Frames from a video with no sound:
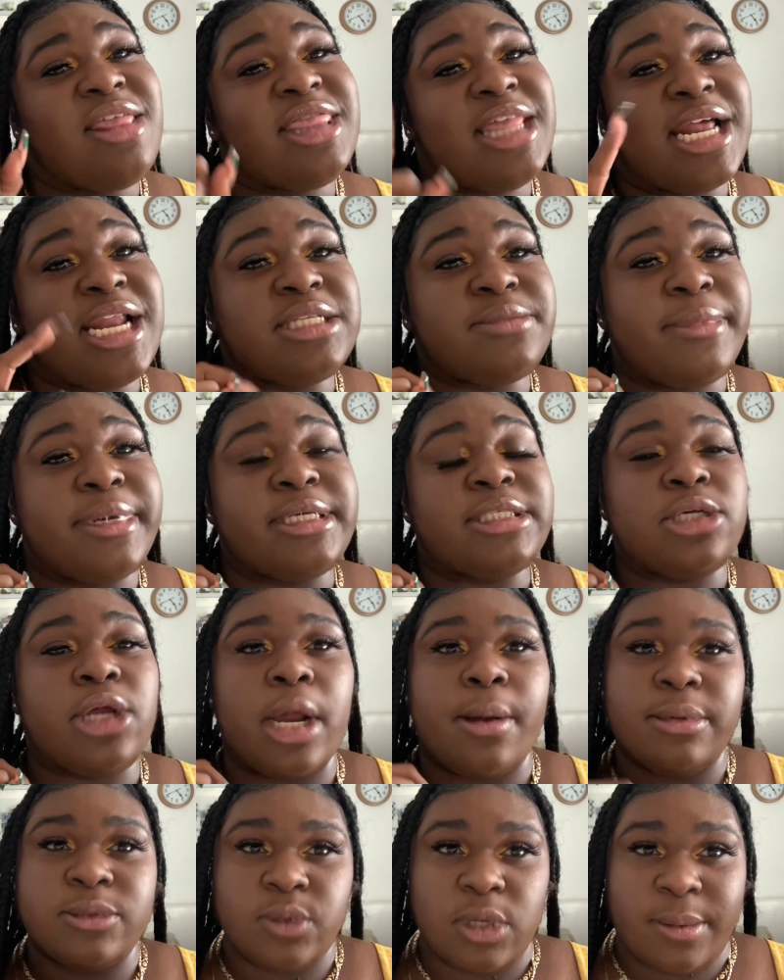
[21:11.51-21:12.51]
That is my
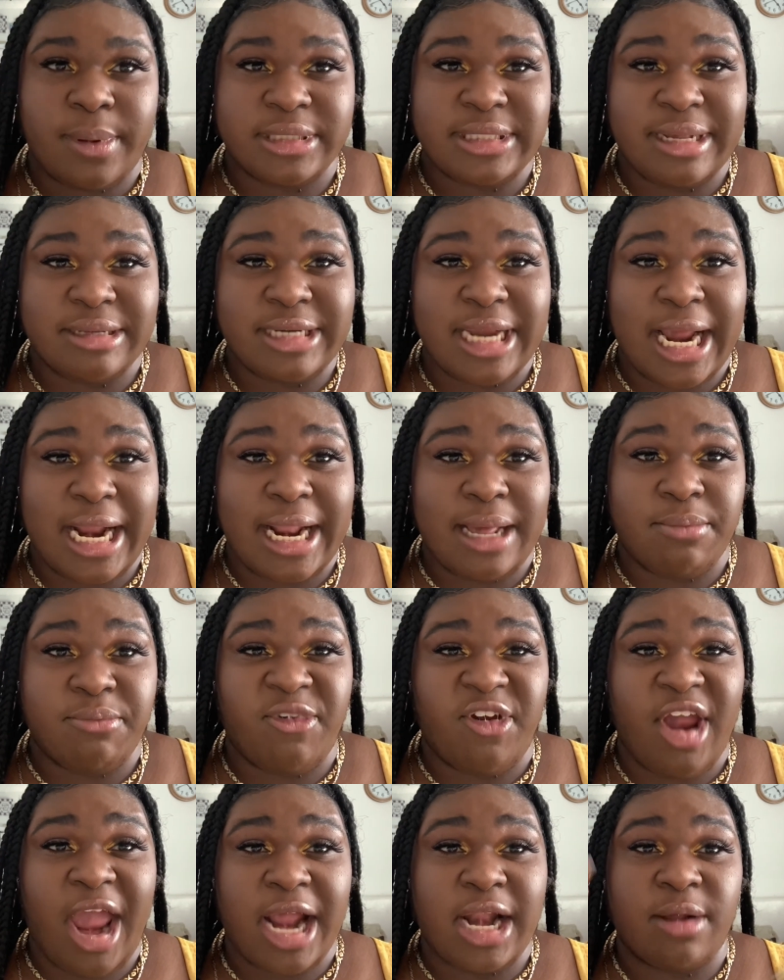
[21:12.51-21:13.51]
Instagram as well as my Snapchat, and I'm
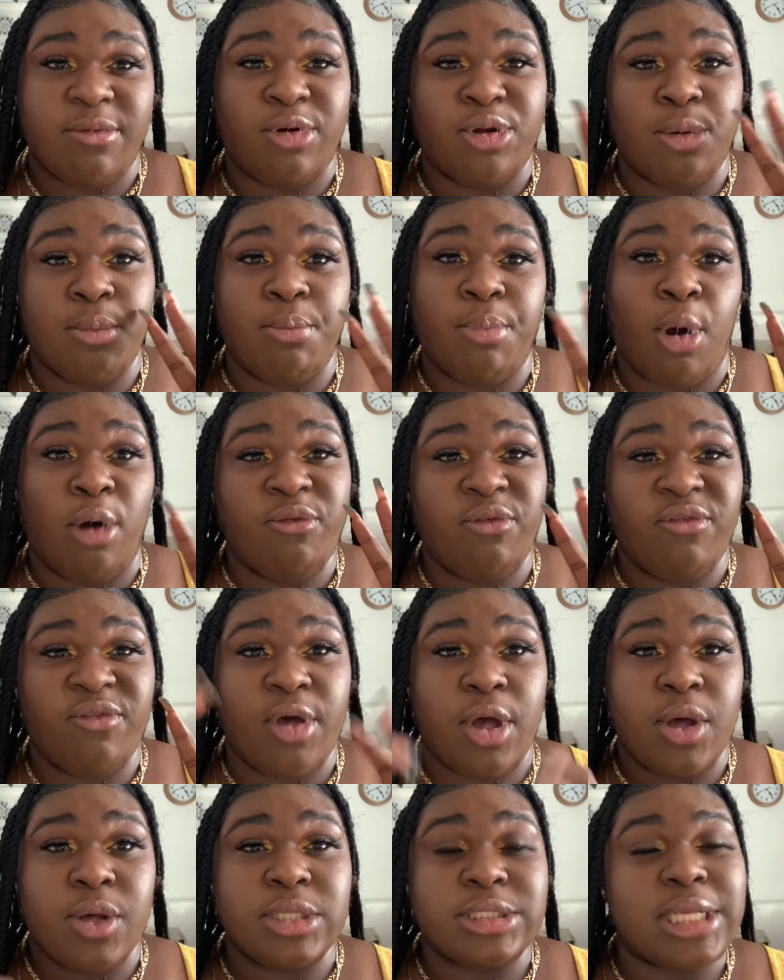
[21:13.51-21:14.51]
very active on both of
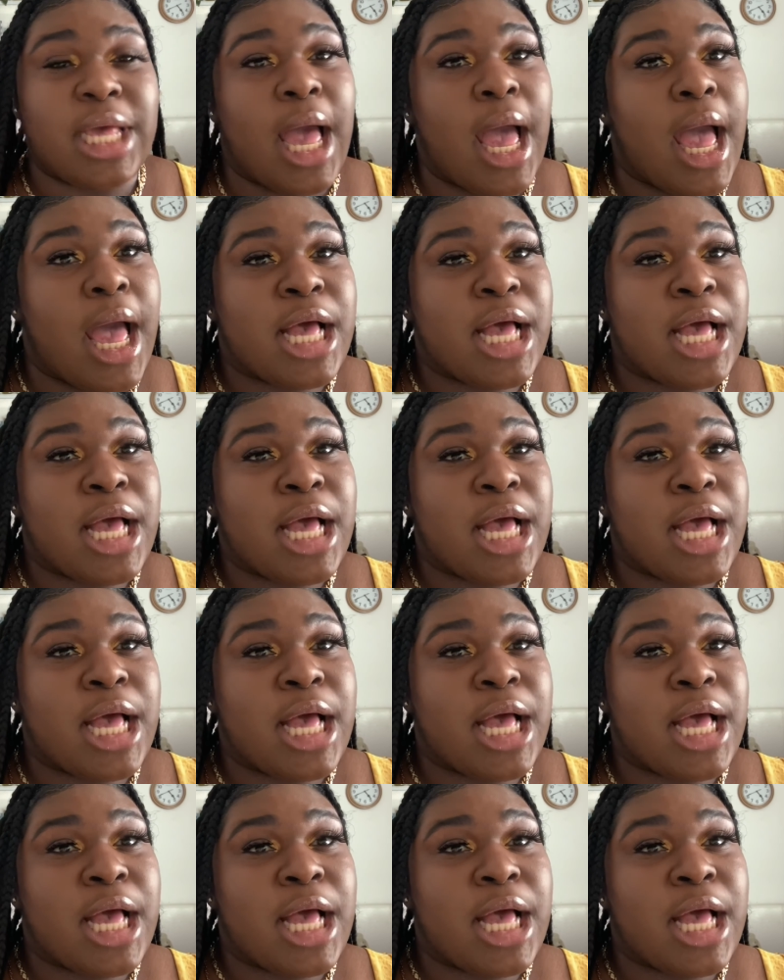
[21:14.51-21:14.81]
those.